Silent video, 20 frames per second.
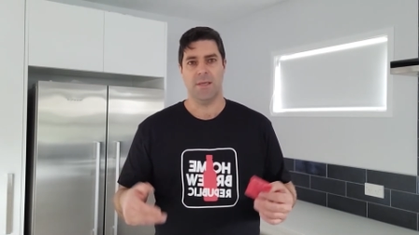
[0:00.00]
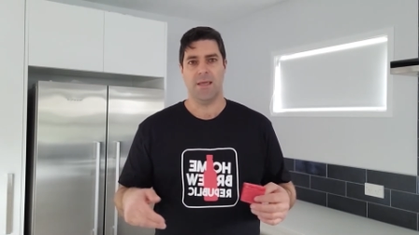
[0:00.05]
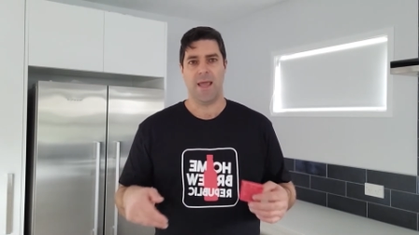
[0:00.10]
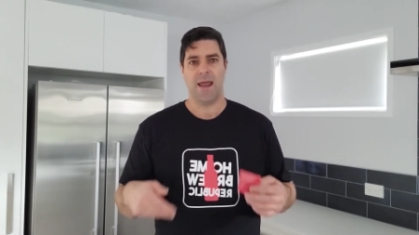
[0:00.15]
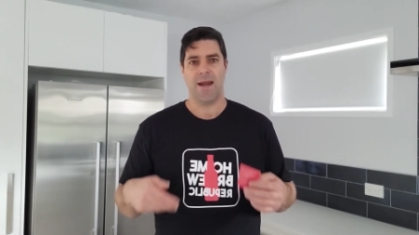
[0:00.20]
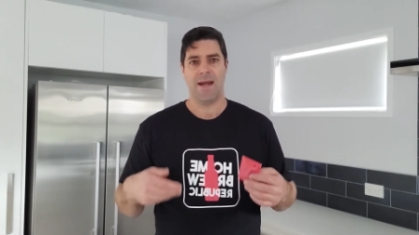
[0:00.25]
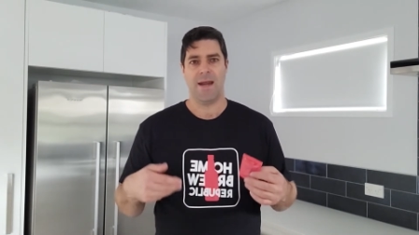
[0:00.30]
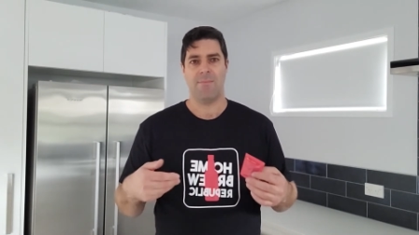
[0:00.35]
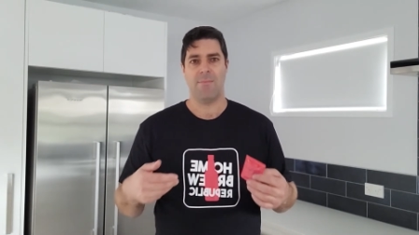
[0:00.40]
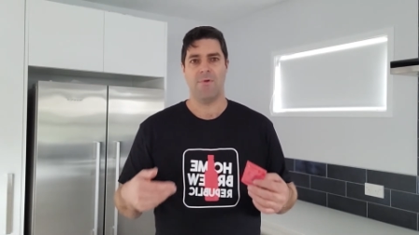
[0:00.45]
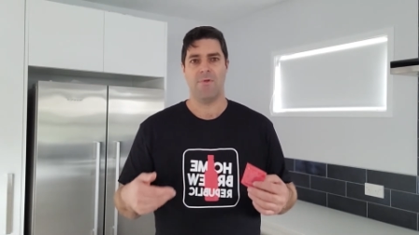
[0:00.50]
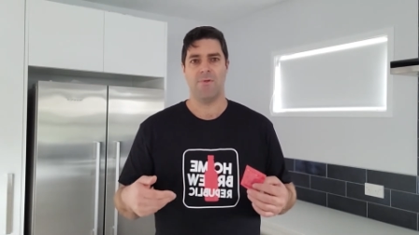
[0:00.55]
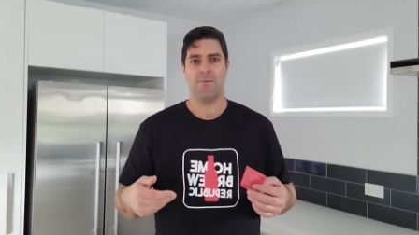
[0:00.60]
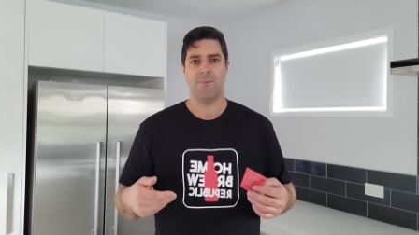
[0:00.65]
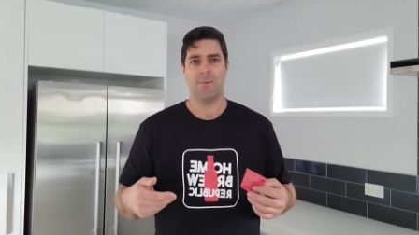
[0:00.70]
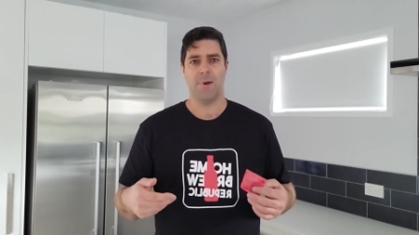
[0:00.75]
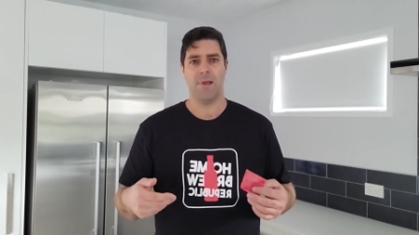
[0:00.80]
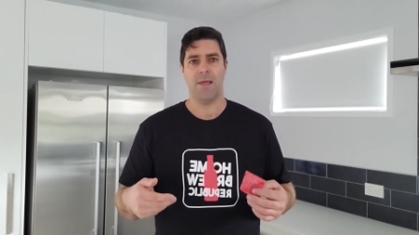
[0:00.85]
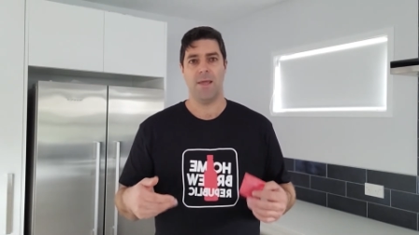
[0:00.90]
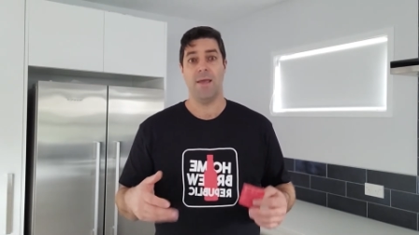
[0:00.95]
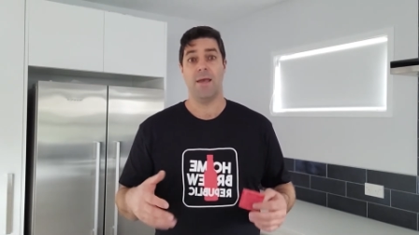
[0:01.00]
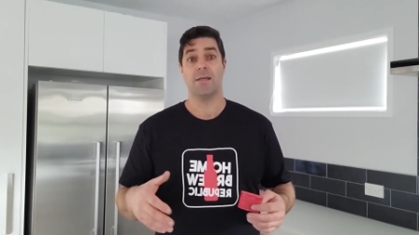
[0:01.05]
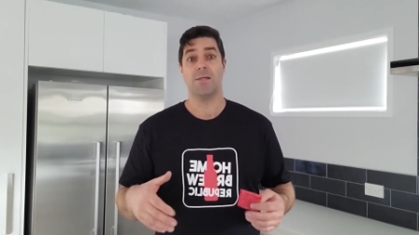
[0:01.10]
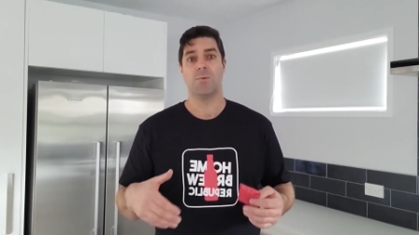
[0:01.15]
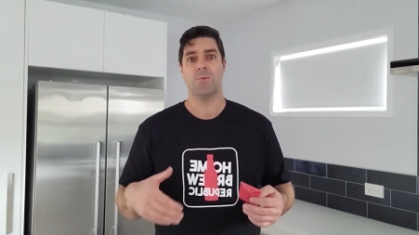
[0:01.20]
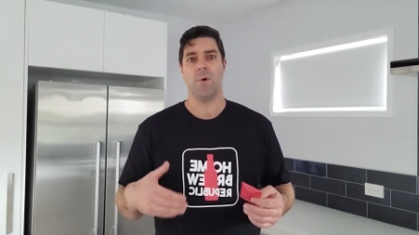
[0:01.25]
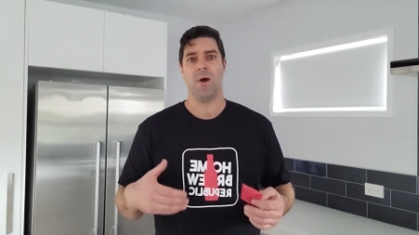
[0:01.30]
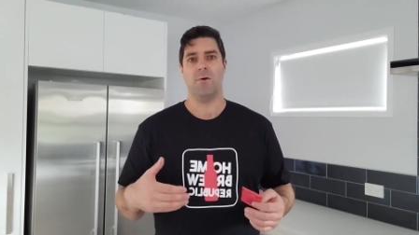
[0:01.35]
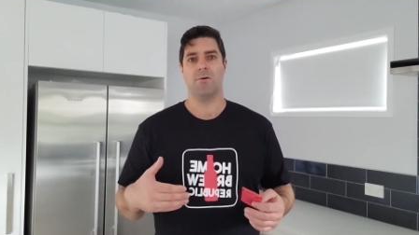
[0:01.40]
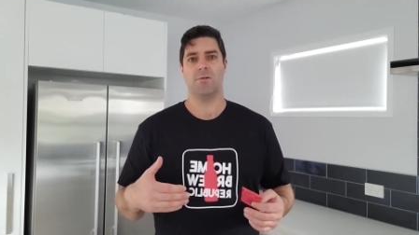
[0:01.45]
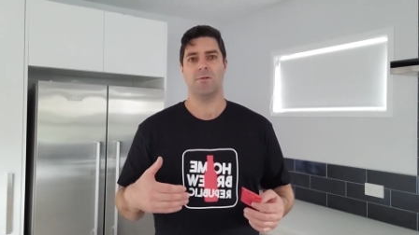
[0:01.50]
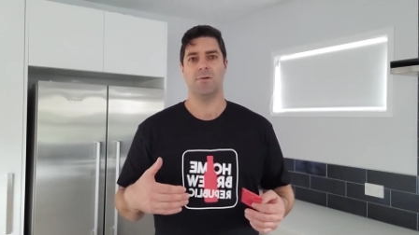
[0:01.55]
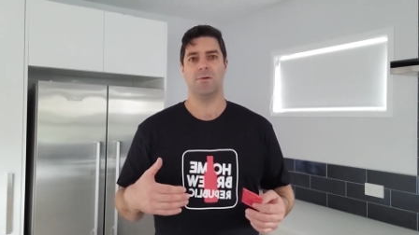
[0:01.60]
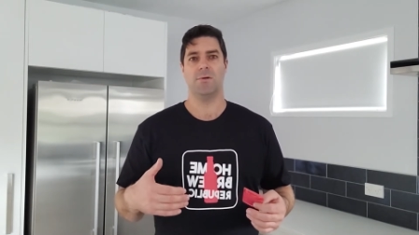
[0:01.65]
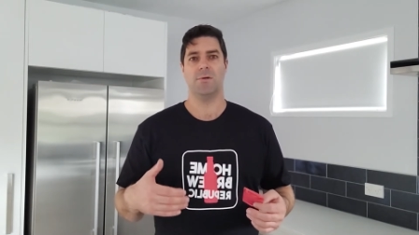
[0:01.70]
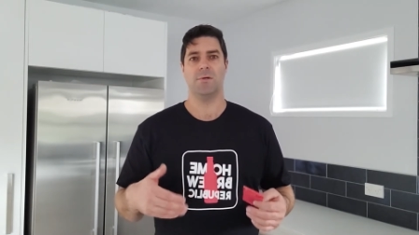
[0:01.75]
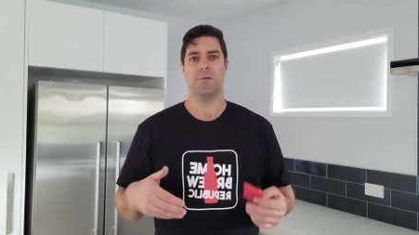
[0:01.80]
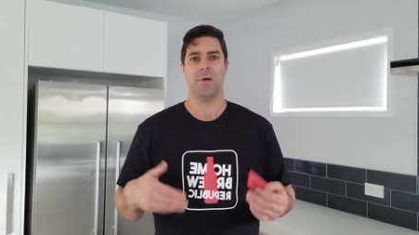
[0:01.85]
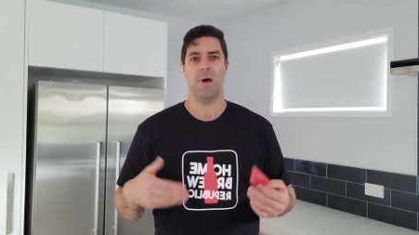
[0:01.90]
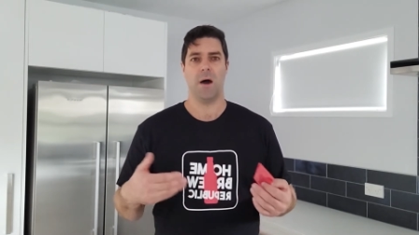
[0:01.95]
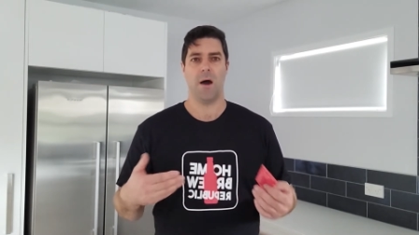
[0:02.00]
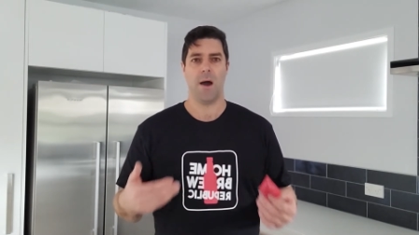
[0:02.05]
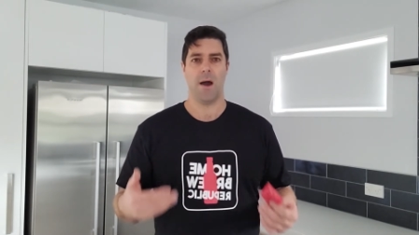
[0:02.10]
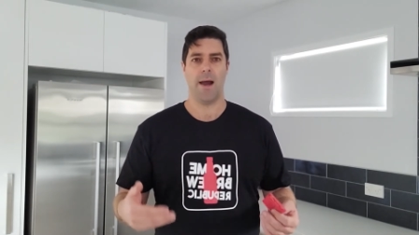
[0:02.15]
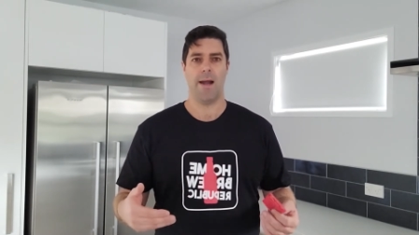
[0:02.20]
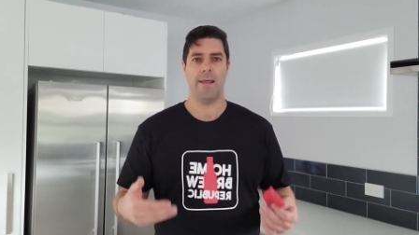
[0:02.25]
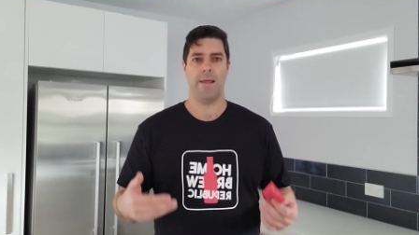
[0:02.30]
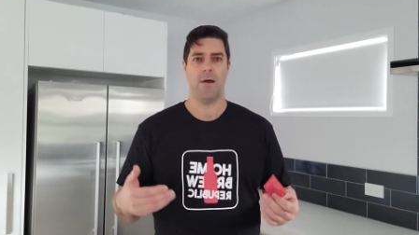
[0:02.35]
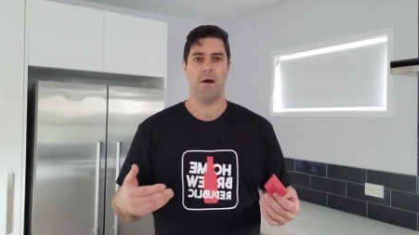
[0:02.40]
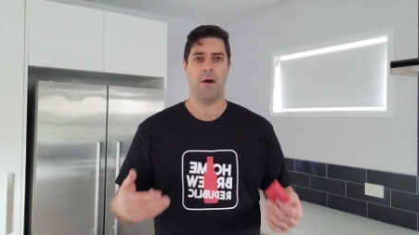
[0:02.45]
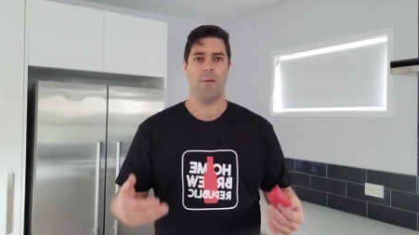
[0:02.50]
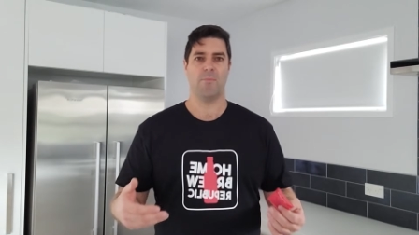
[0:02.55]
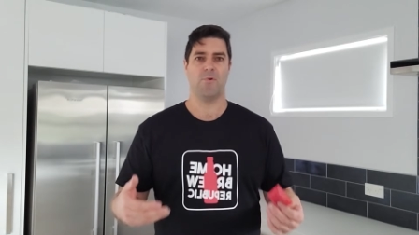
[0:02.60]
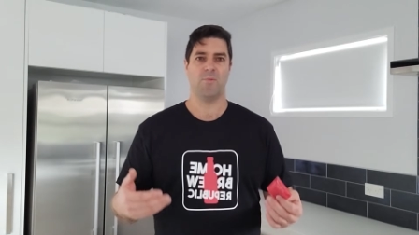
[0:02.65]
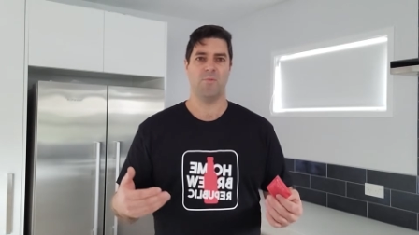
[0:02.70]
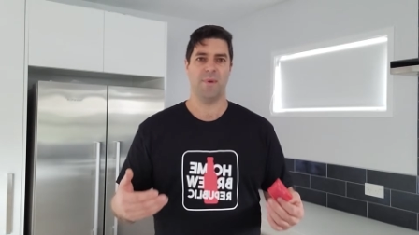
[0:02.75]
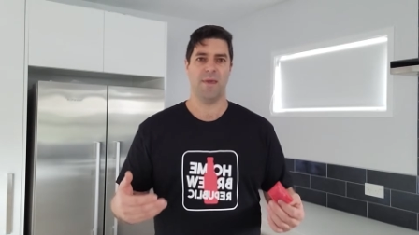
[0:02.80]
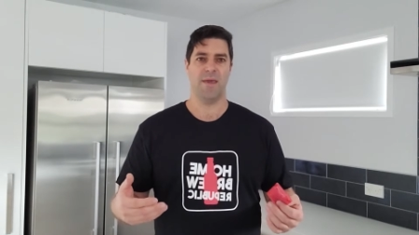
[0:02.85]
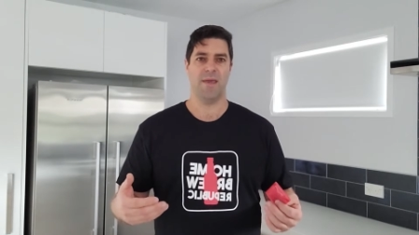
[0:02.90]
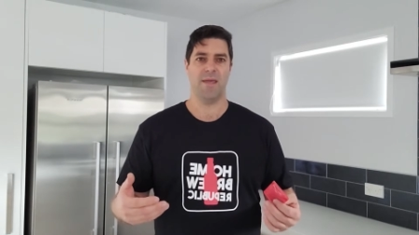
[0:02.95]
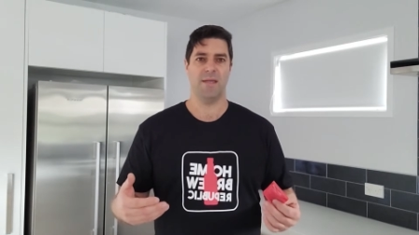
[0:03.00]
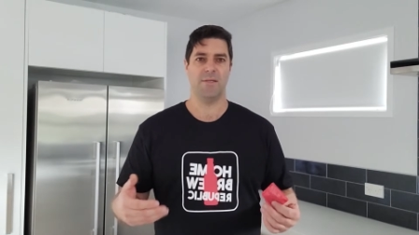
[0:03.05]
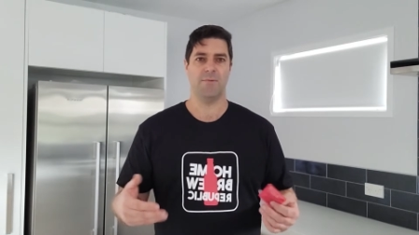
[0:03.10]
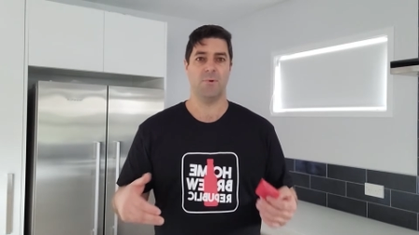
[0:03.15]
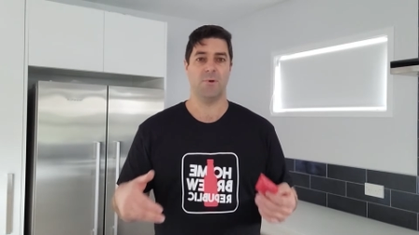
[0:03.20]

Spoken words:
And number three, it's well suited to highly hopped beers,